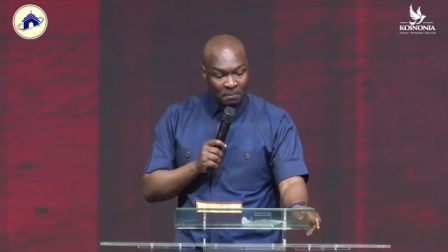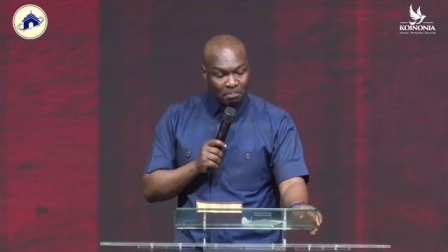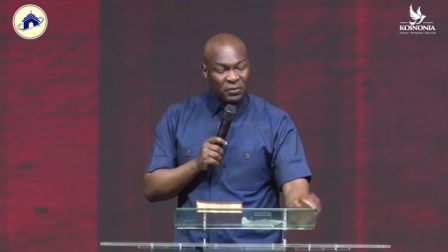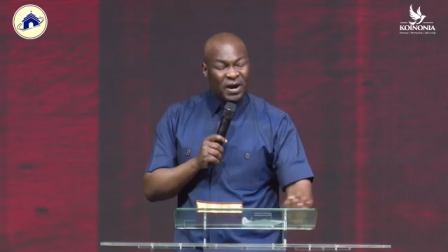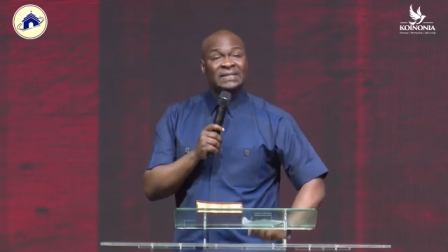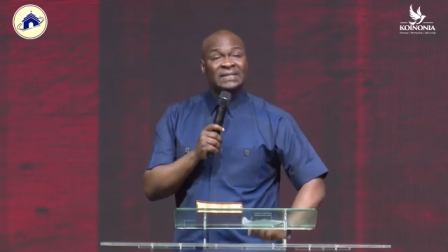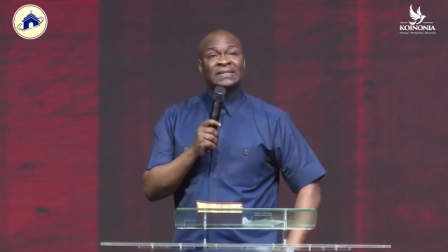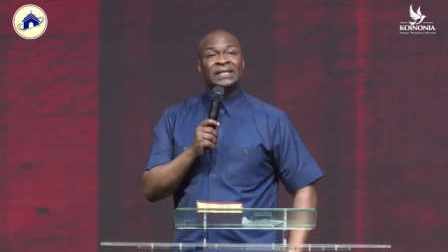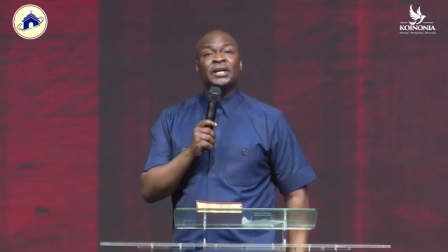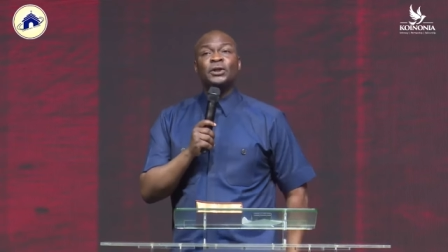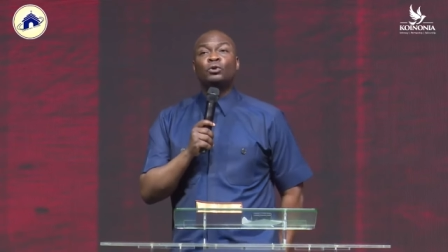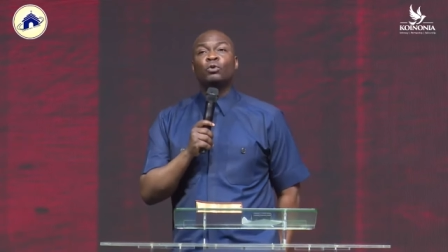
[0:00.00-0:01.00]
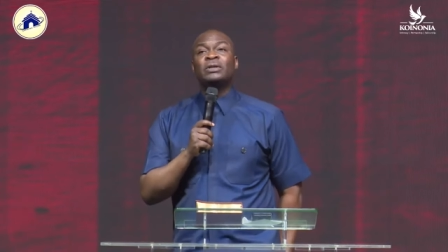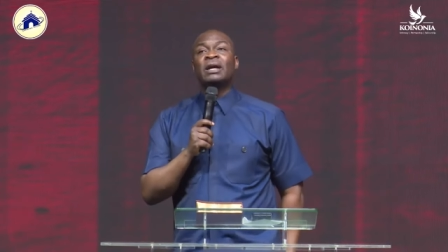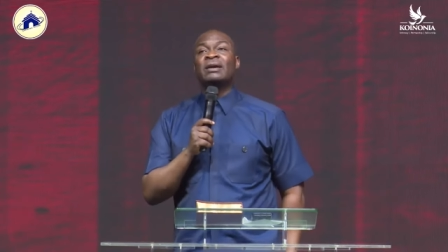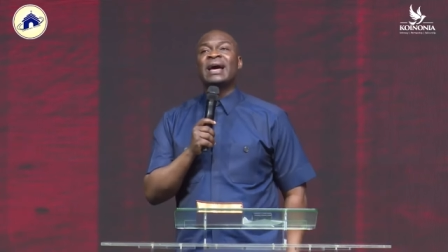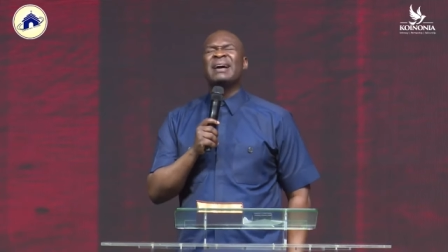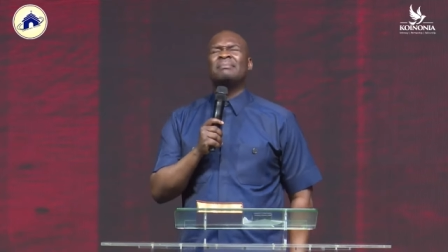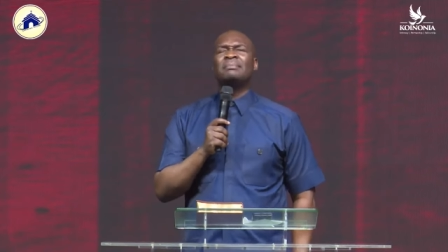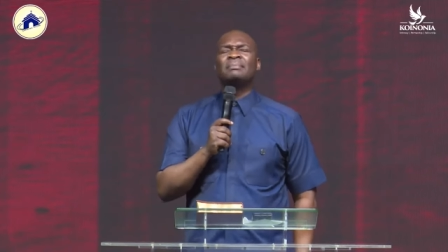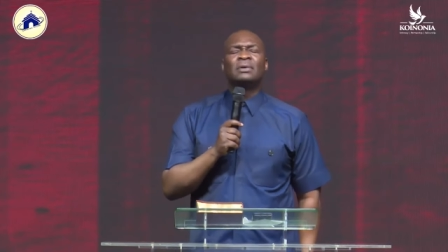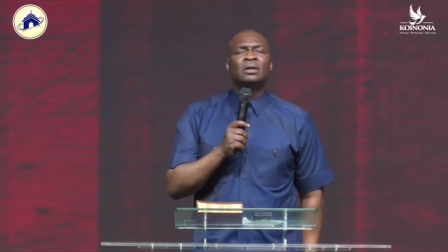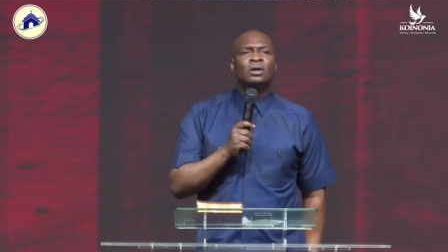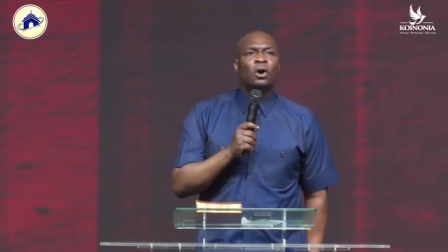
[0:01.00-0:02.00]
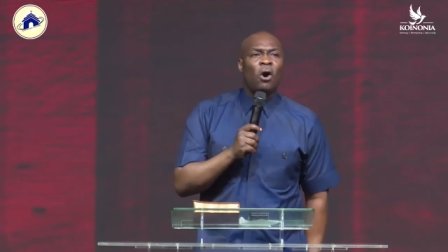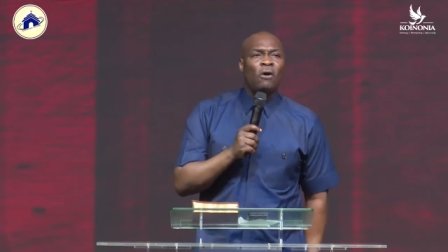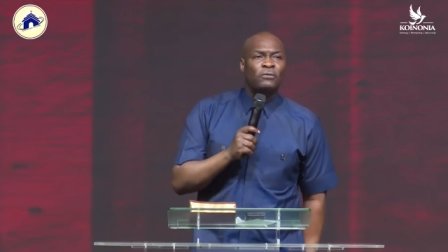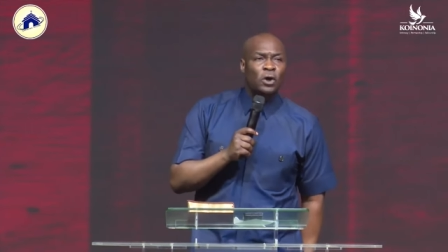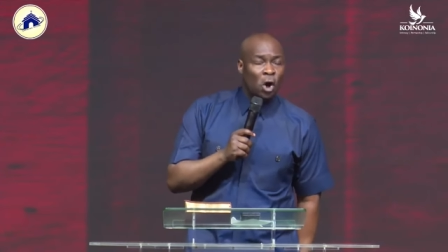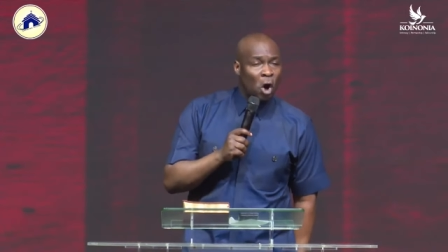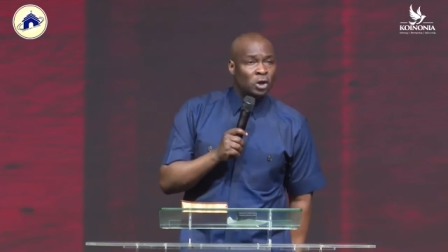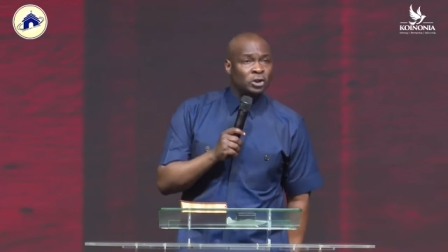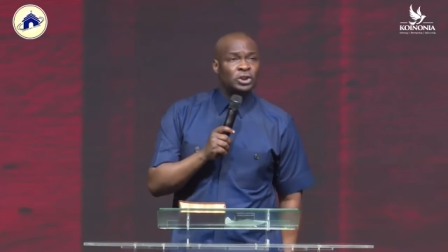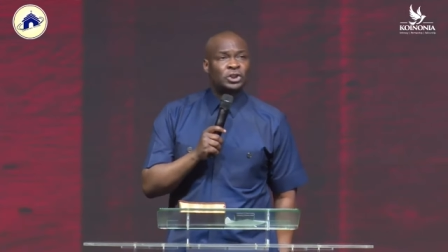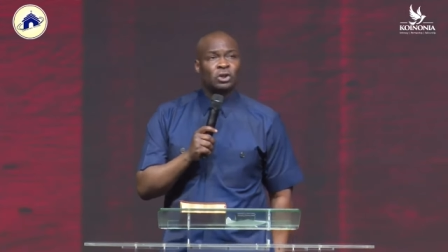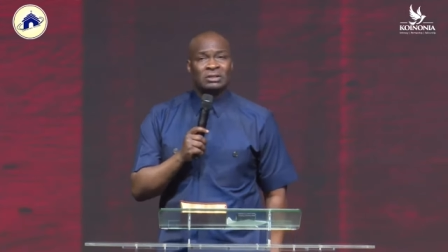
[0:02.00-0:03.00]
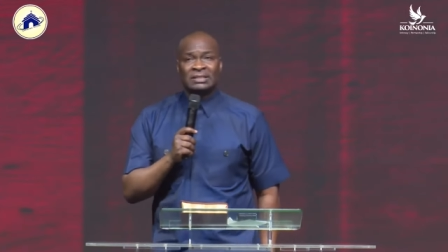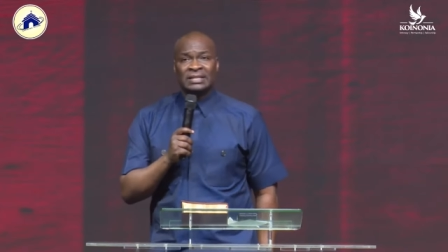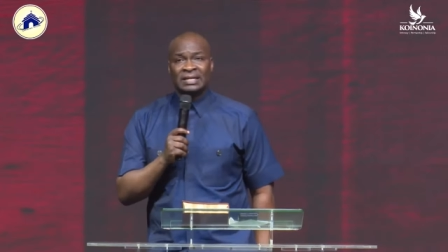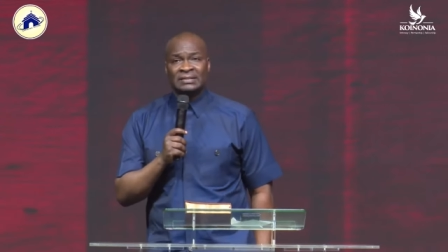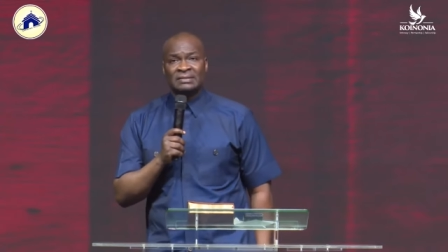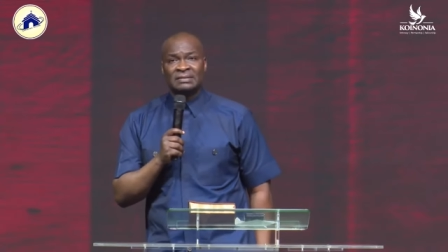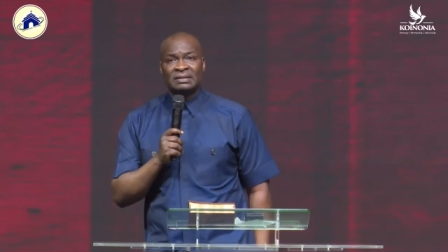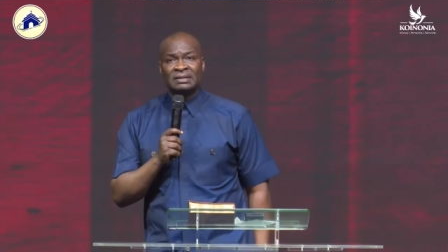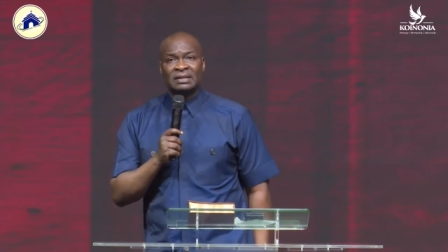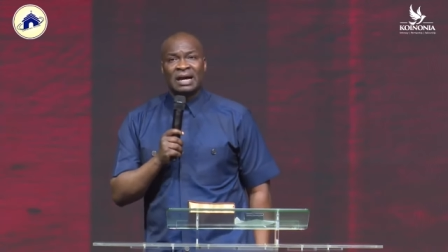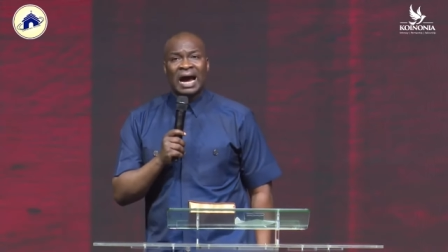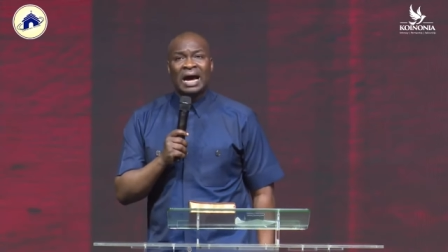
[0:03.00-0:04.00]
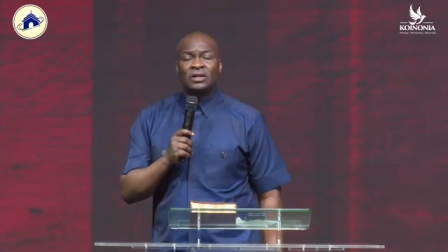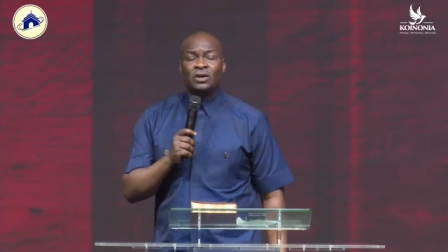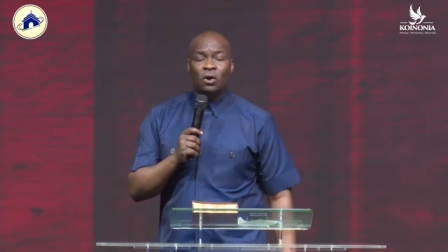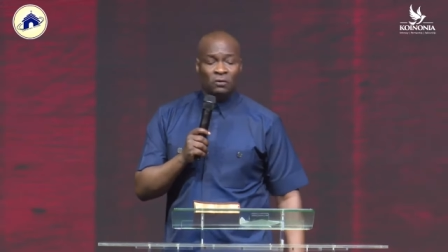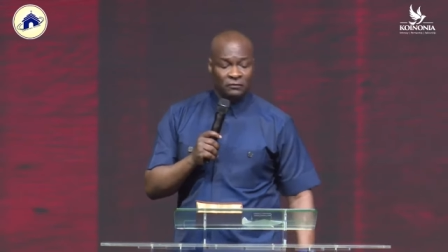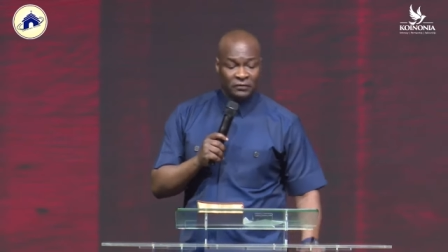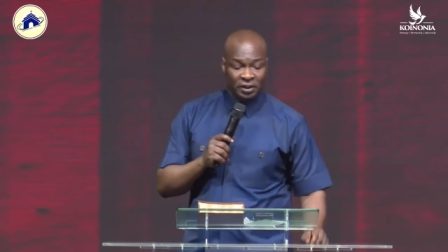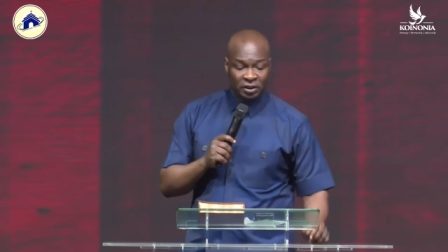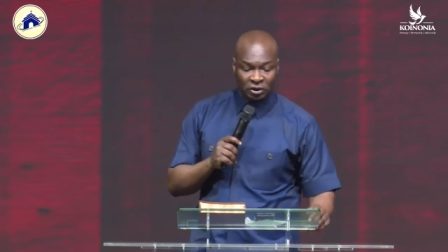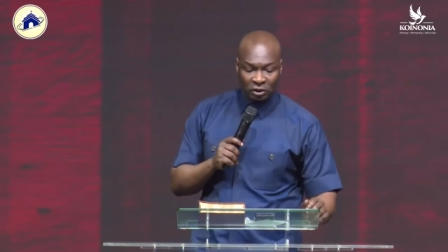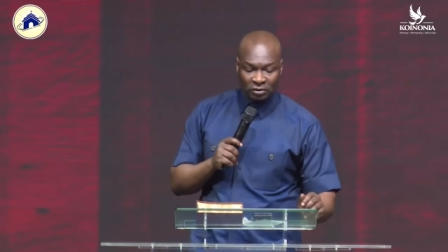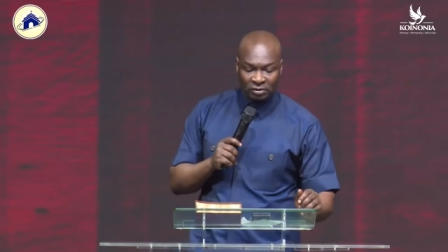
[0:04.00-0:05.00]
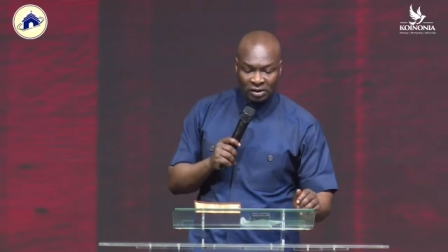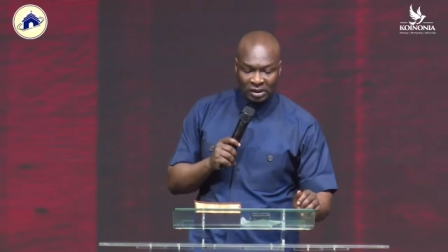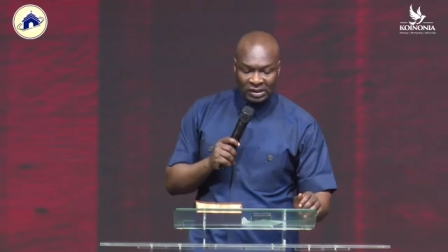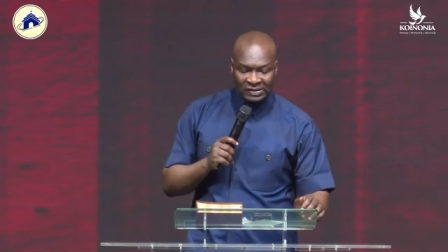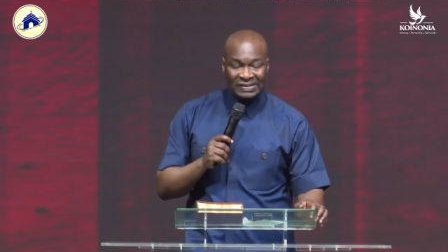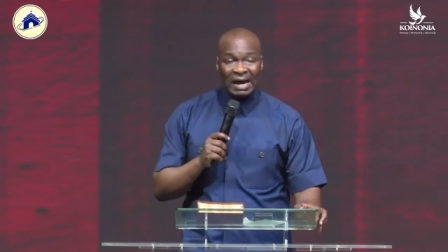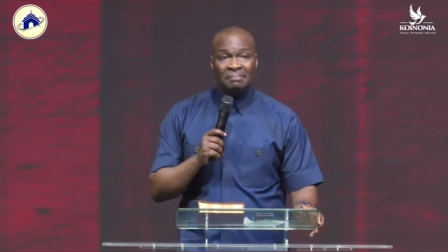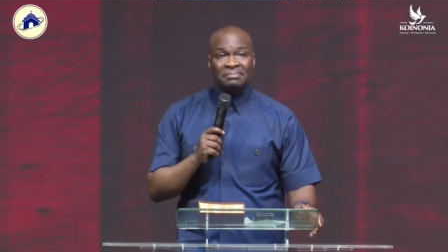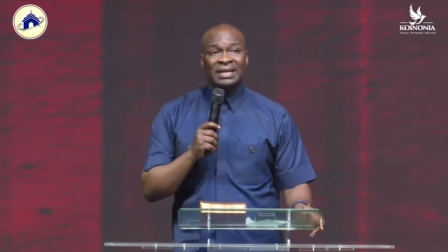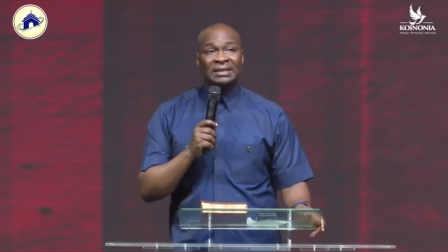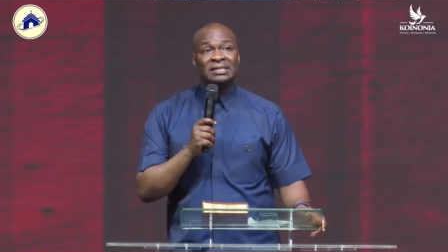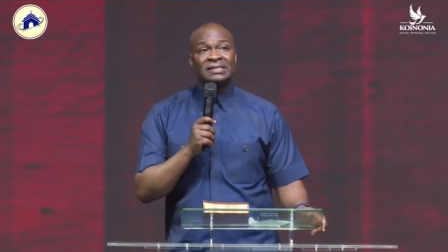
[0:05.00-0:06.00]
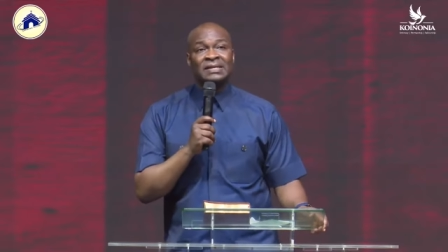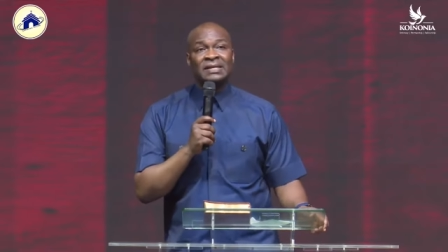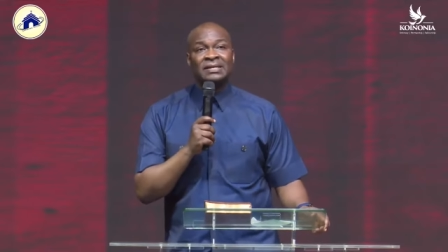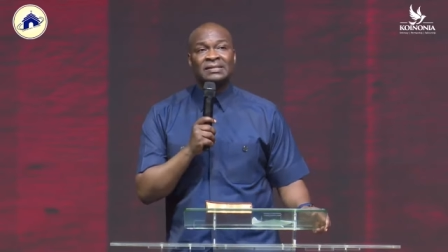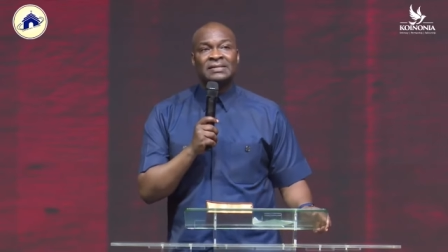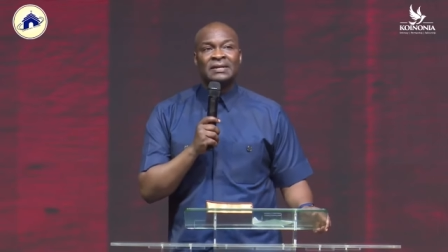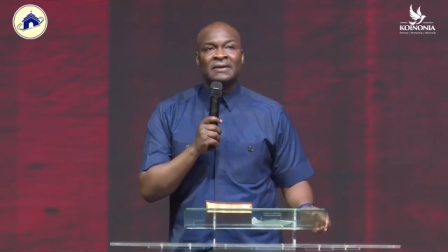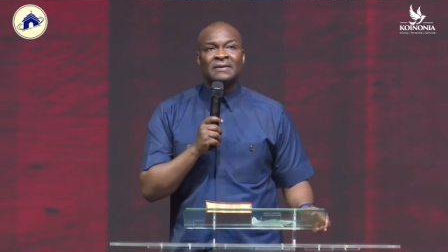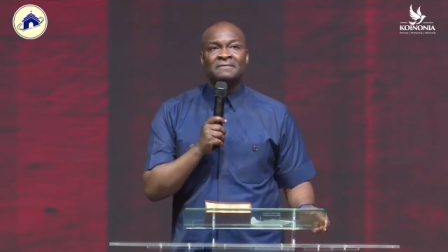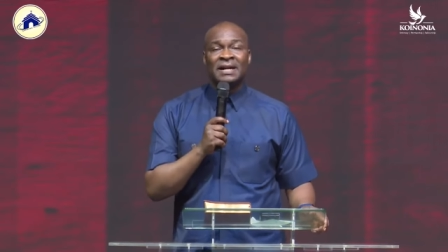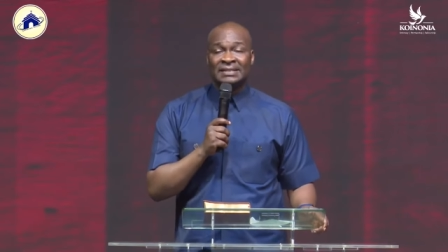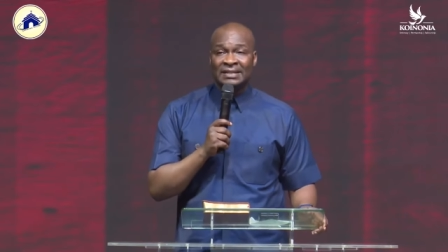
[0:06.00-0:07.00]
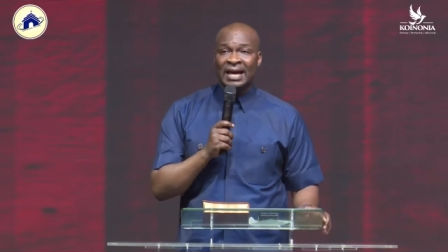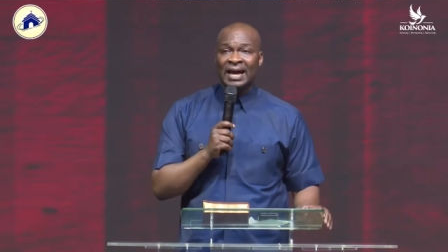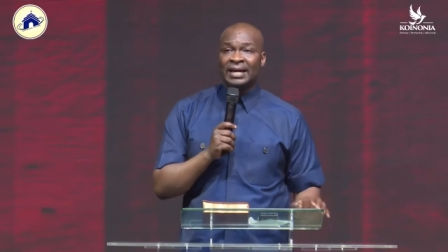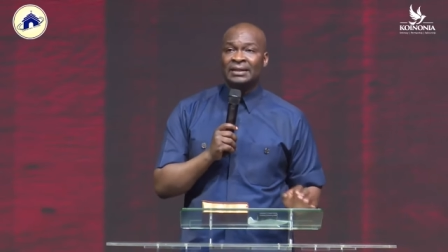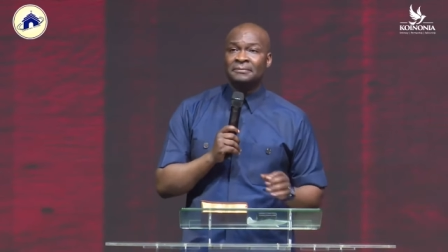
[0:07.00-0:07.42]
Press into the realm of consciousness and conviction. Psalm thirty-six verse nine.